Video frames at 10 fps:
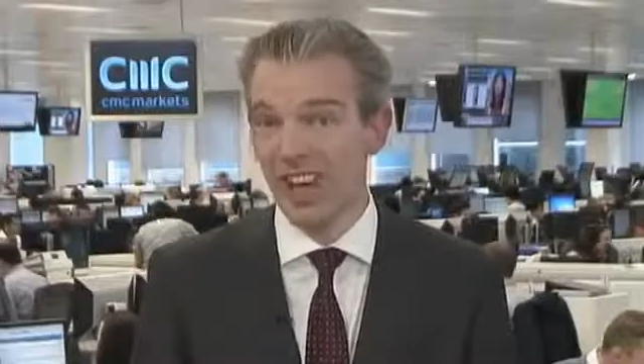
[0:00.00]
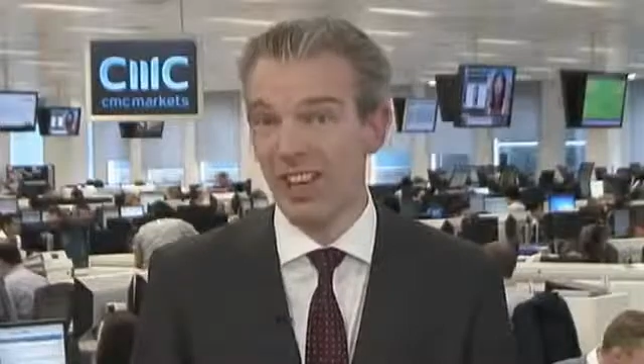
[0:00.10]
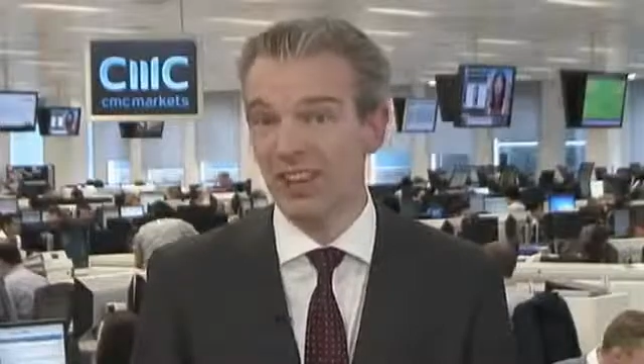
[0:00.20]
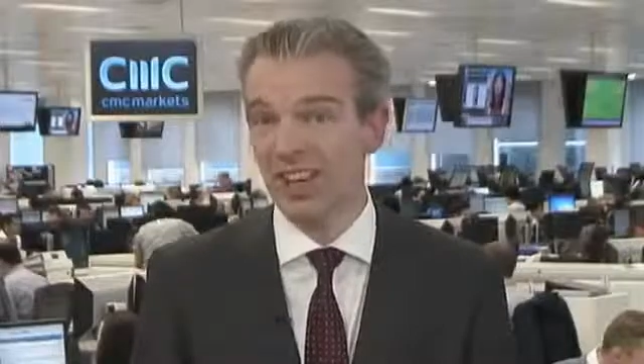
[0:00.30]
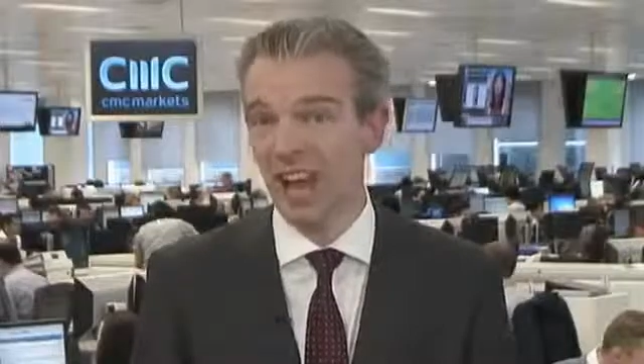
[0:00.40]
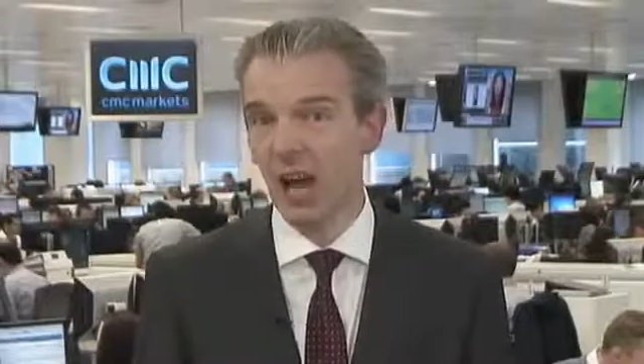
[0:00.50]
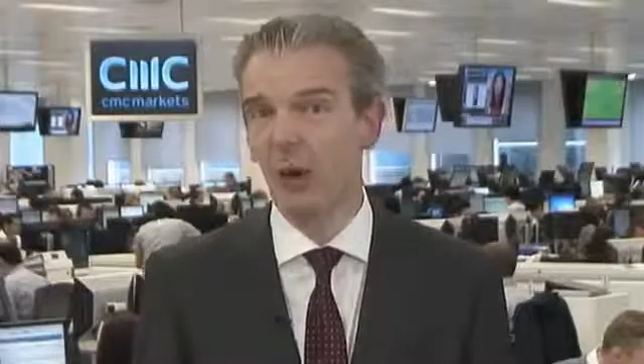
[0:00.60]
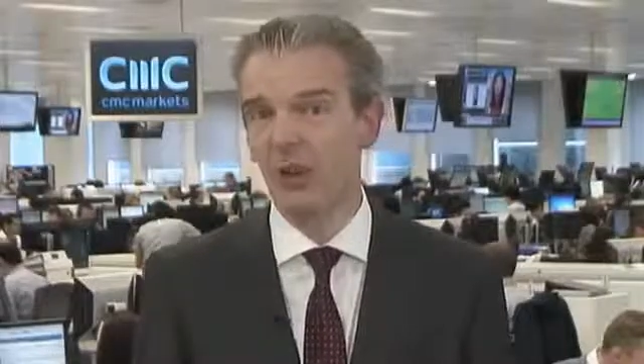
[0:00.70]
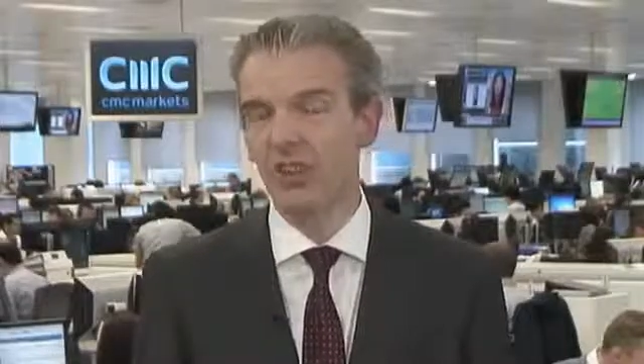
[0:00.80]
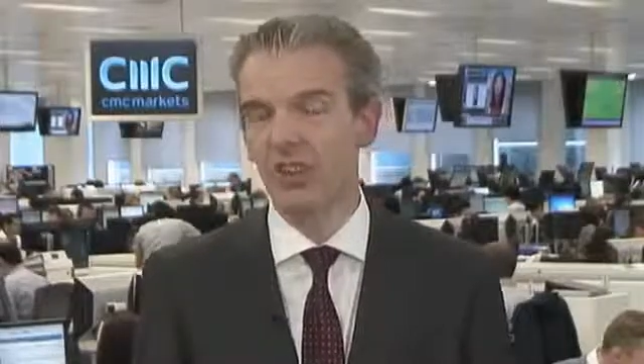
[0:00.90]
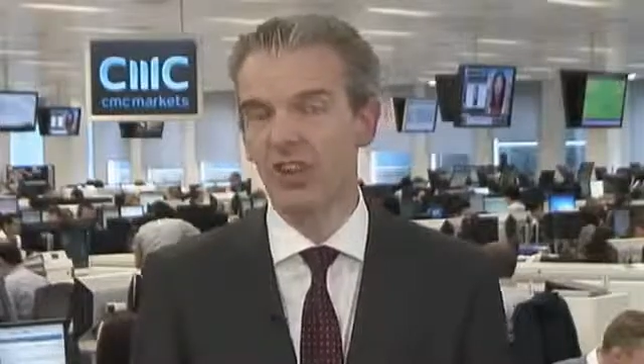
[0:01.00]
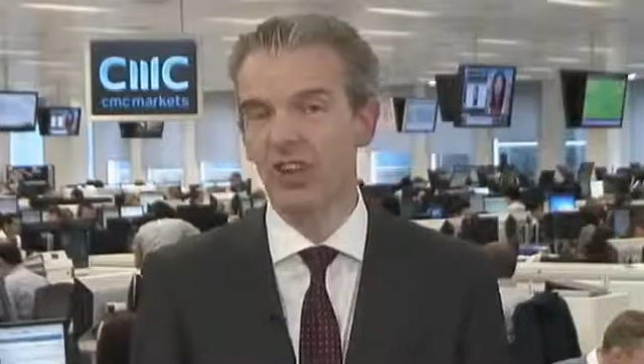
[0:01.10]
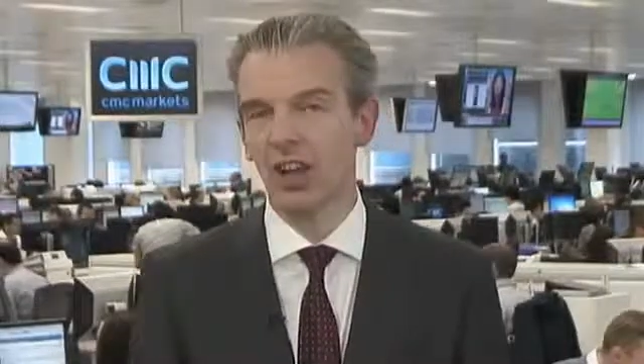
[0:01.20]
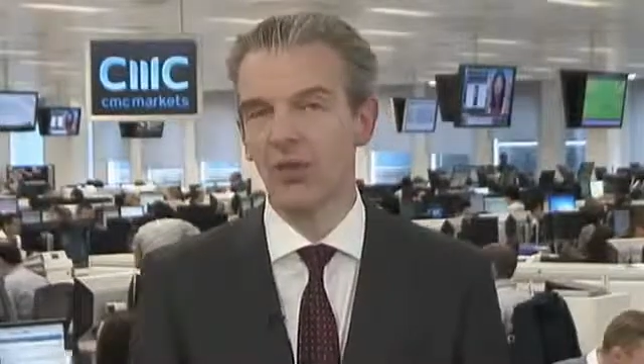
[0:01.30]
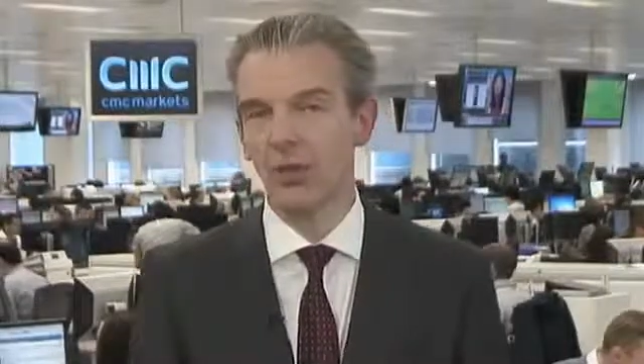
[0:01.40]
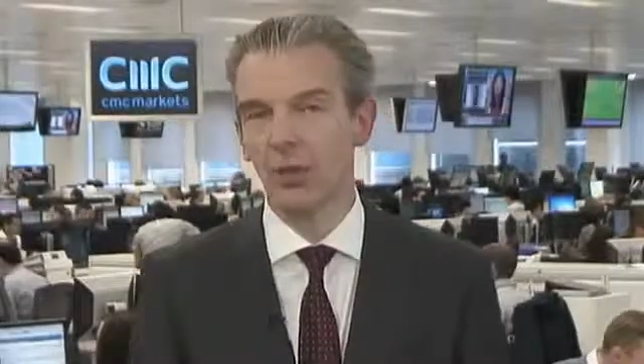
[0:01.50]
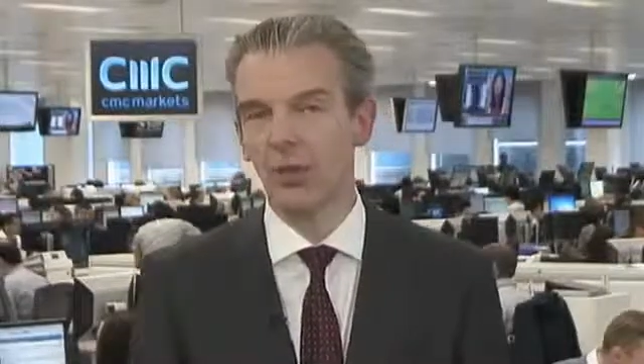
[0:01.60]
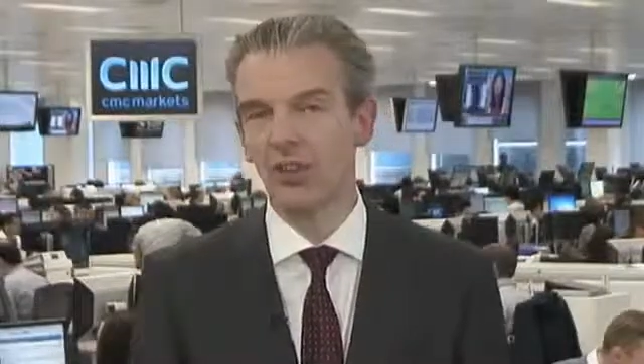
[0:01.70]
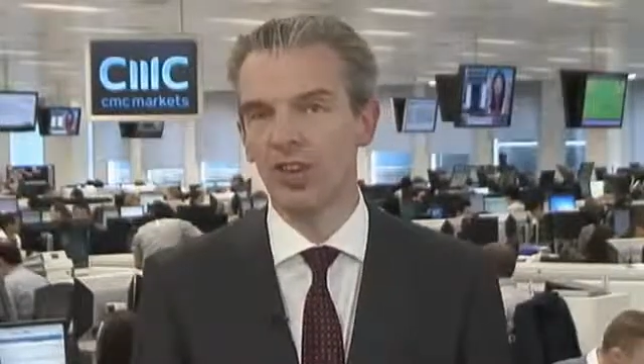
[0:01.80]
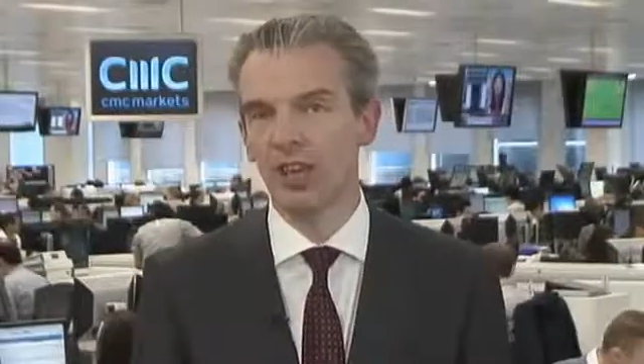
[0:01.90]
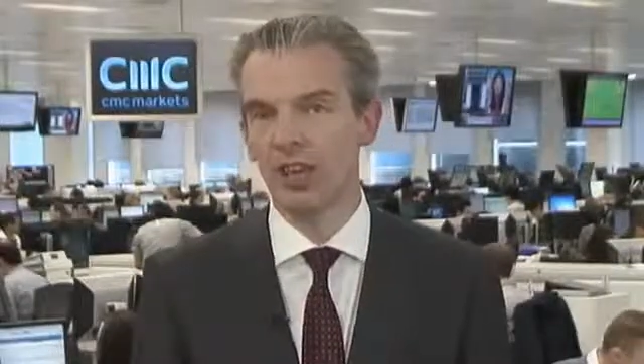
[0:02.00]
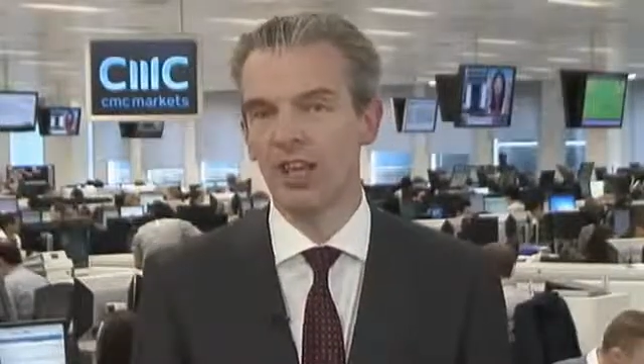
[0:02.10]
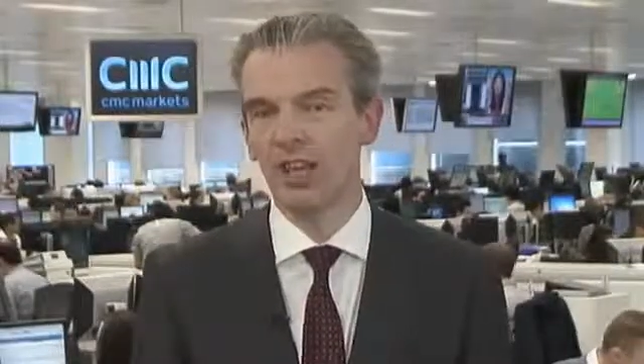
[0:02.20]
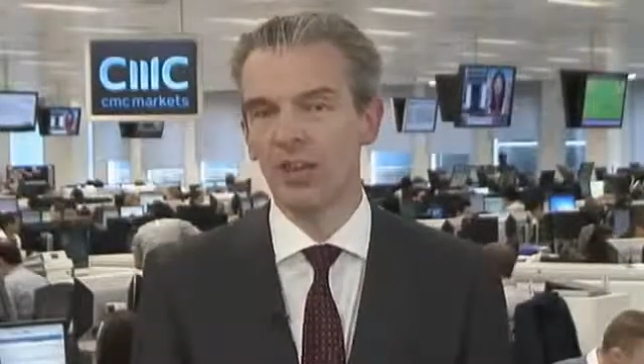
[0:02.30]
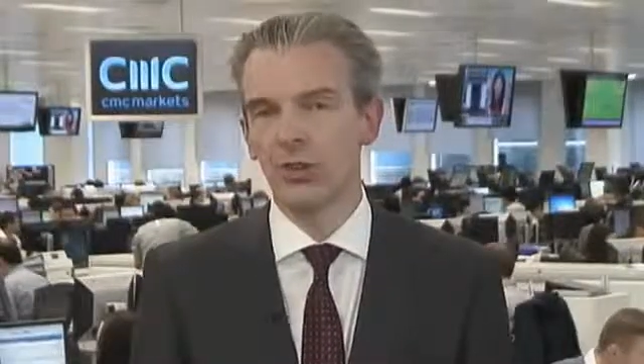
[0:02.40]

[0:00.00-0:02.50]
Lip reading: even now after the sell-off that we've seen.